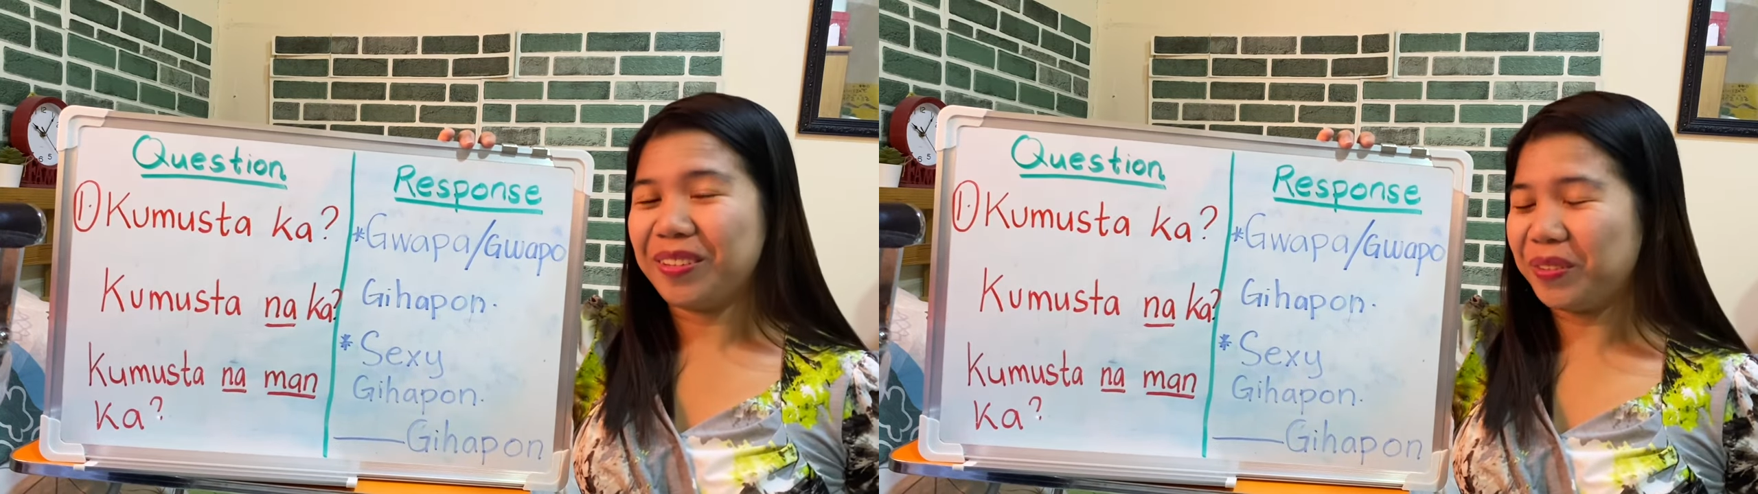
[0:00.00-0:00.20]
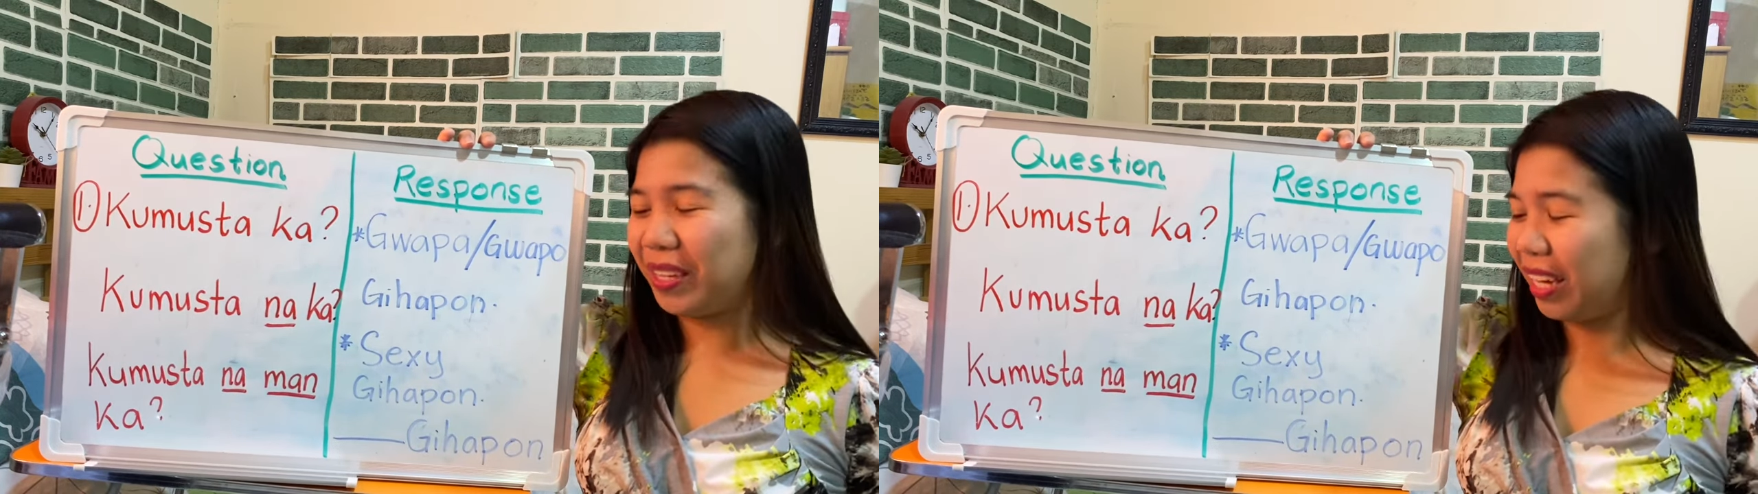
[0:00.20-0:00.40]

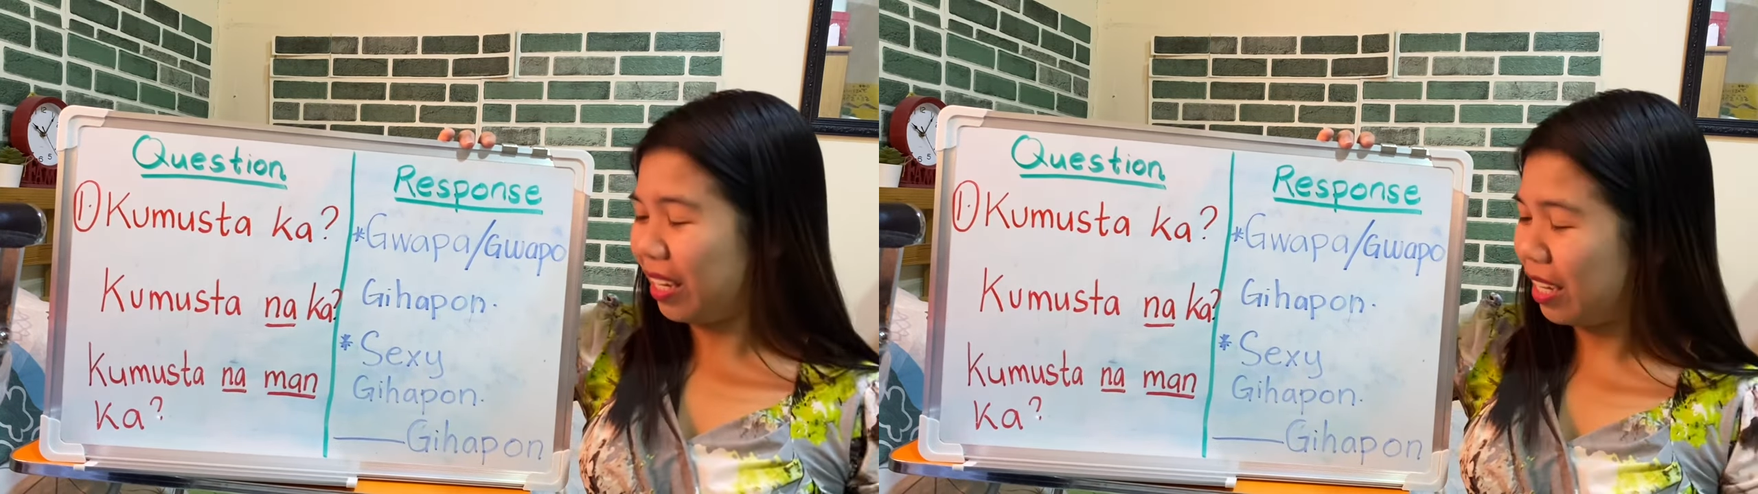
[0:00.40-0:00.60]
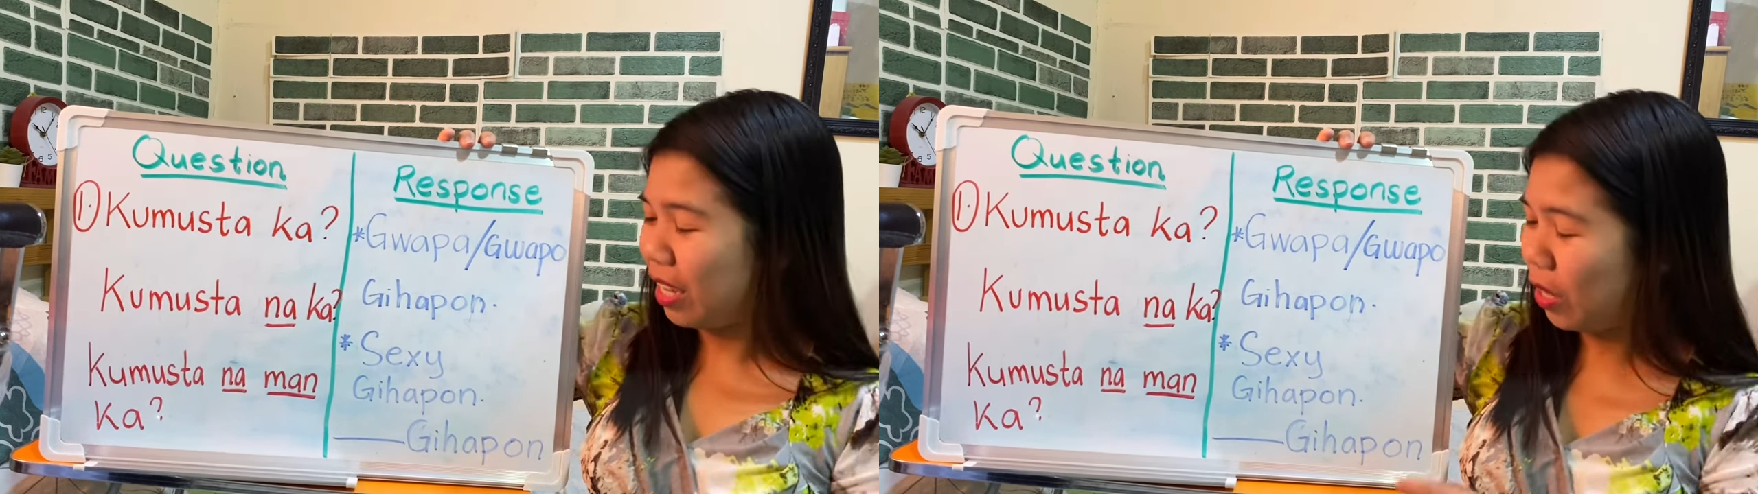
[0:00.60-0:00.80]

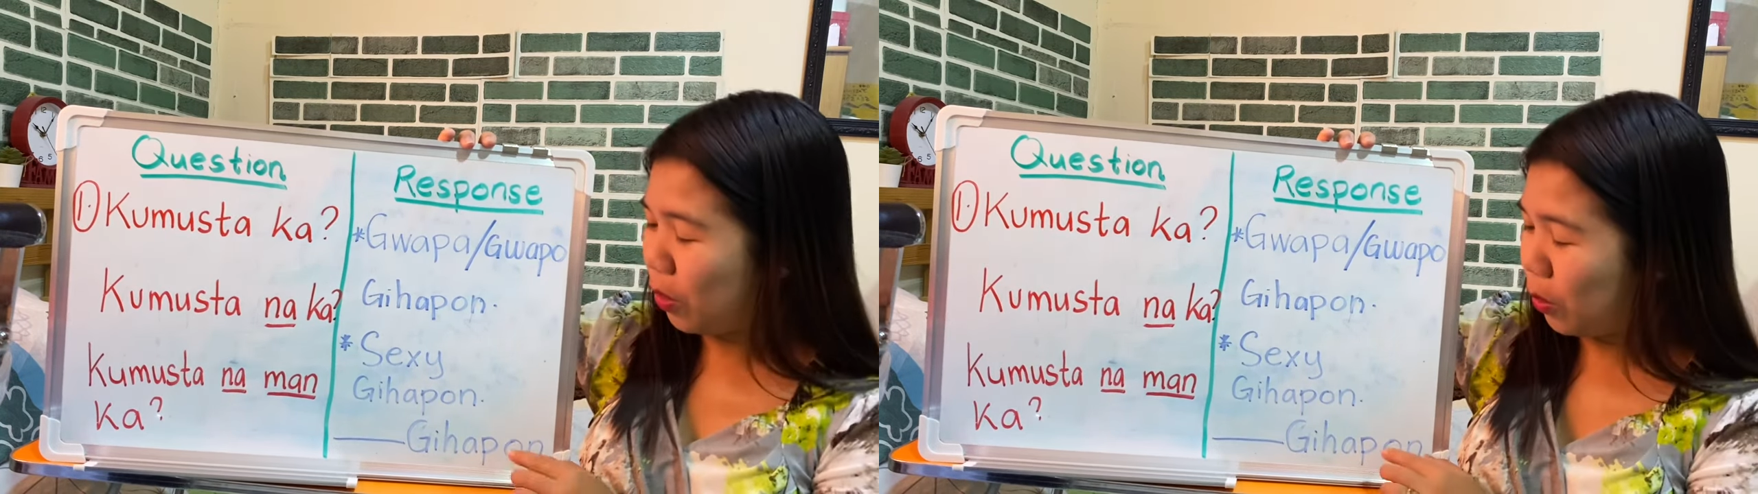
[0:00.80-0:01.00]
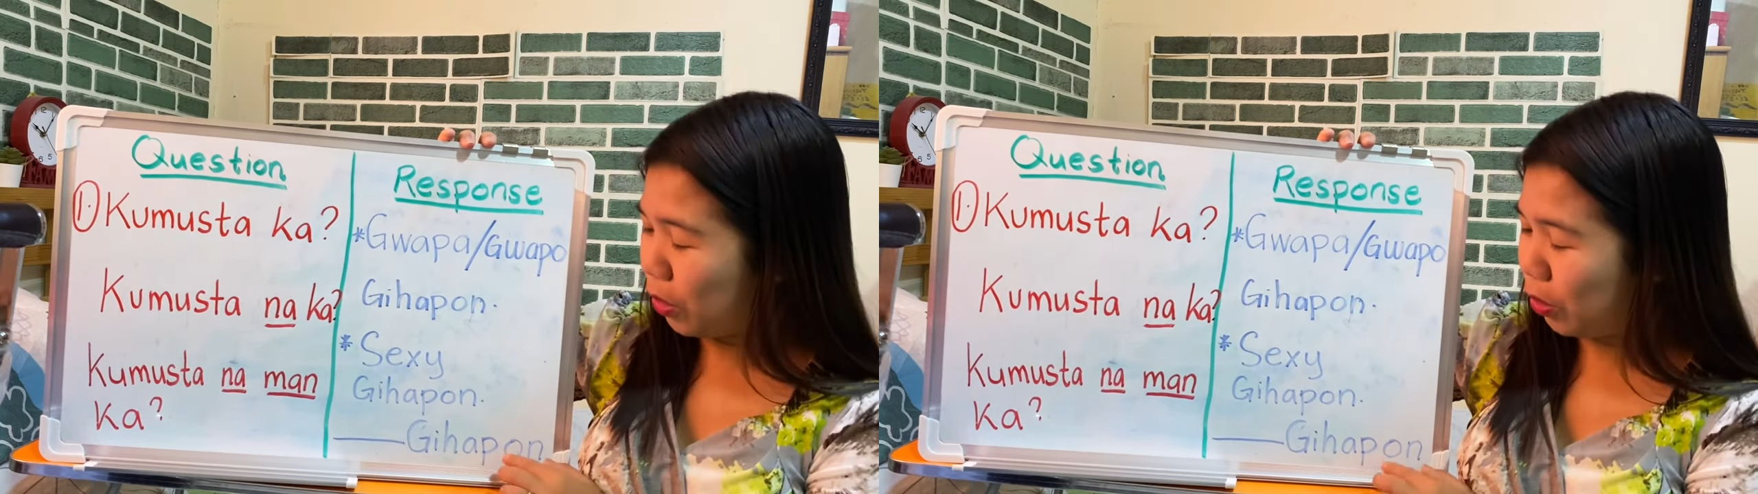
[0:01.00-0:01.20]
Okay?
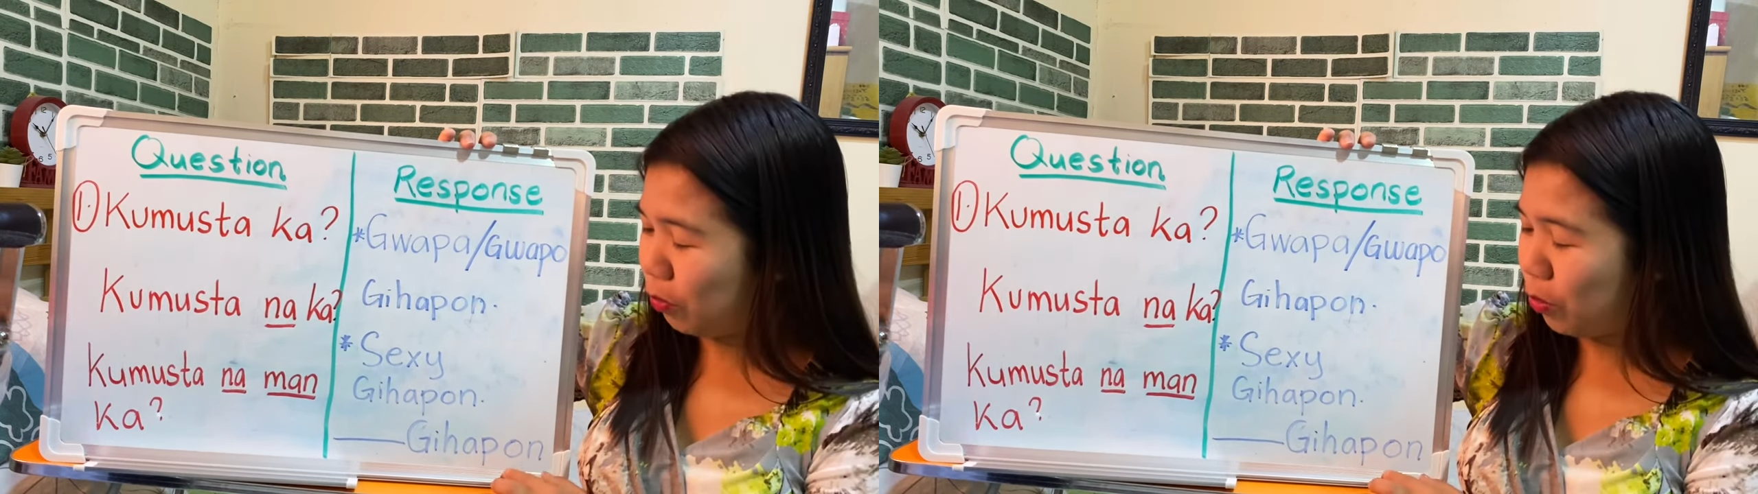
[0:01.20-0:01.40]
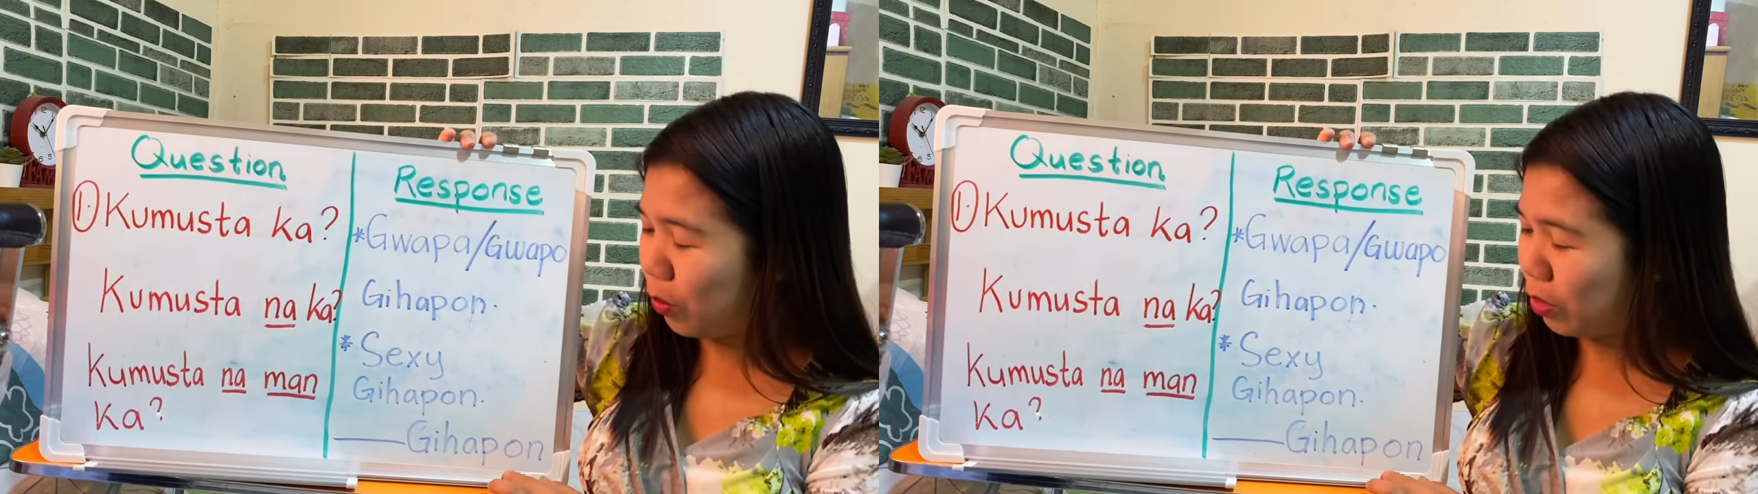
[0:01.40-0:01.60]
Or
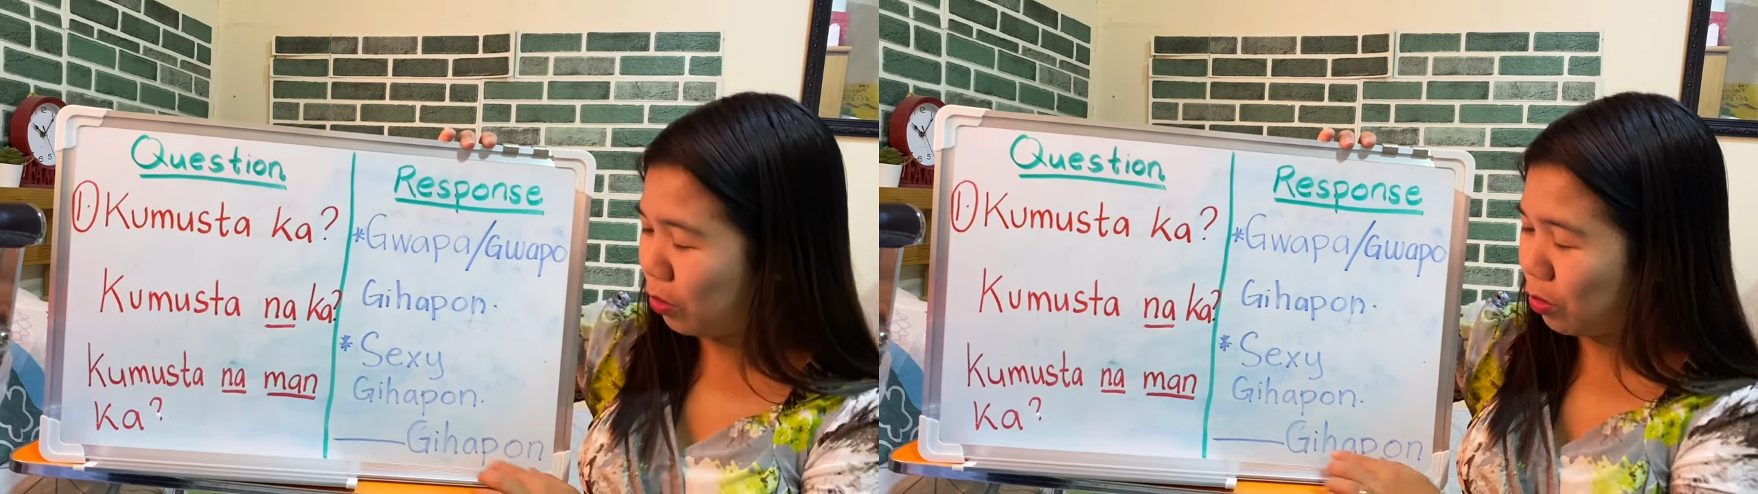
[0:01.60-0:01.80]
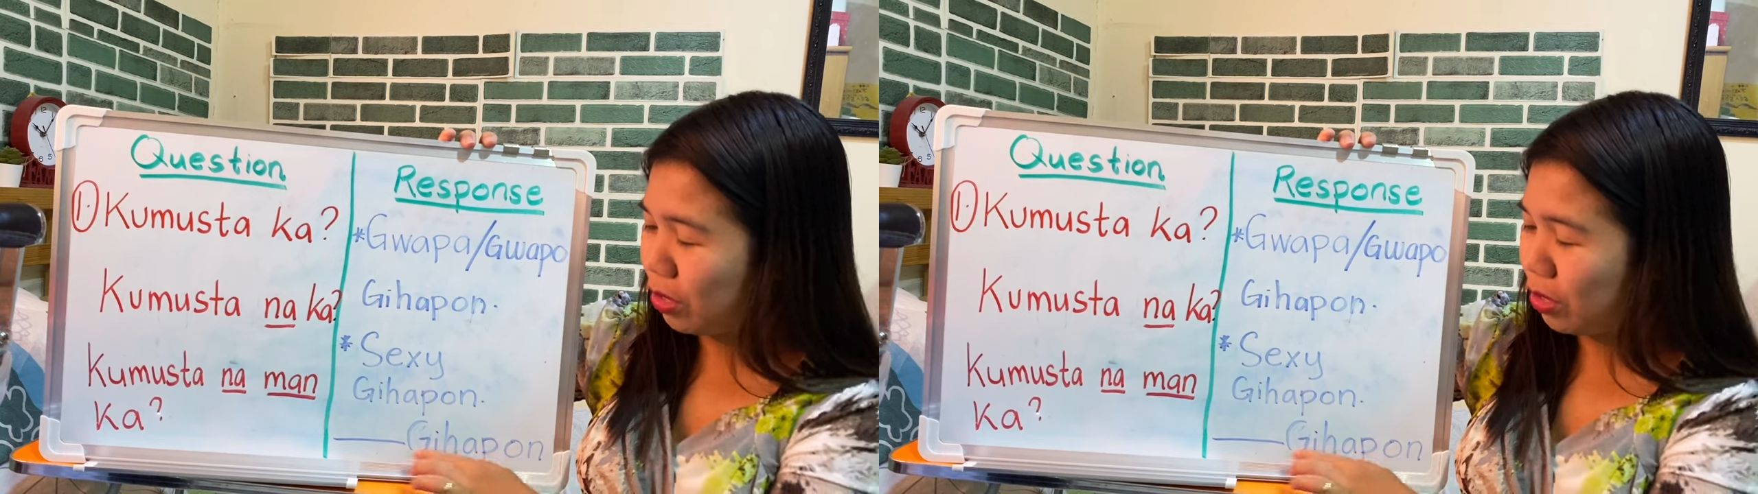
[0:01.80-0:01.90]
if you want to